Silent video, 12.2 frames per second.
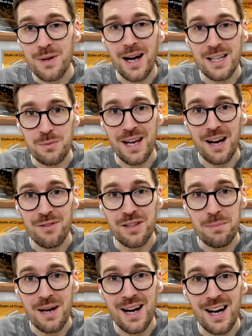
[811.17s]
as we have in
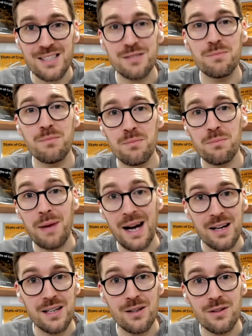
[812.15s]
the past,
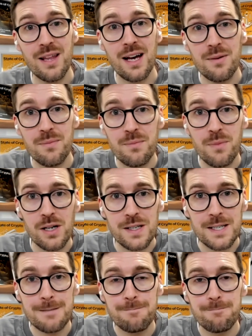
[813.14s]
pioneered that market.